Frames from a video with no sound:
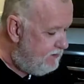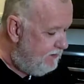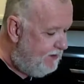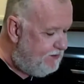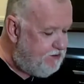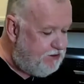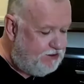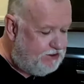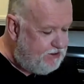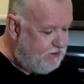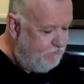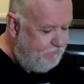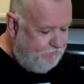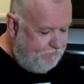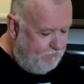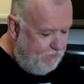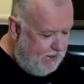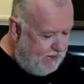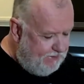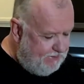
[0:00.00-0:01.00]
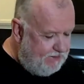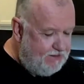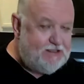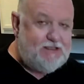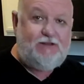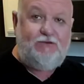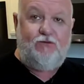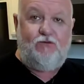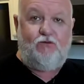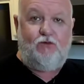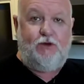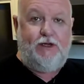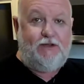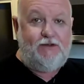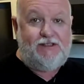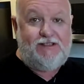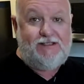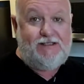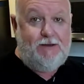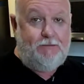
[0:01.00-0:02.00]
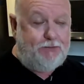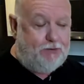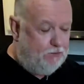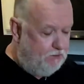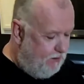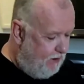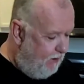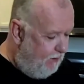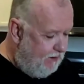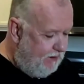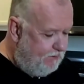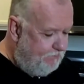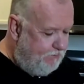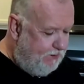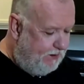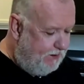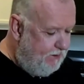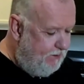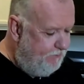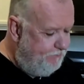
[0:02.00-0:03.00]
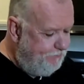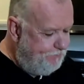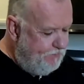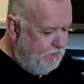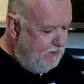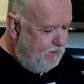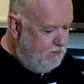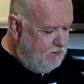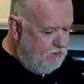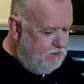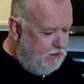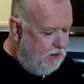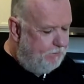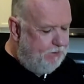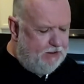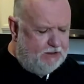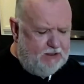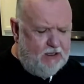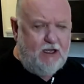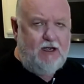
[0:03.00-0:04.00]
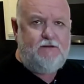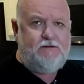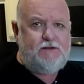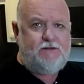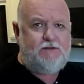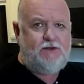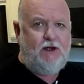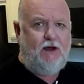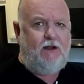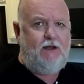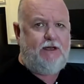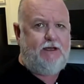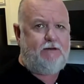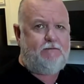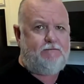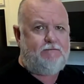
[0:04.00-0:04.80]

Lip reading: let's just make this real simple garlic butter. A couple of cloves of garlic.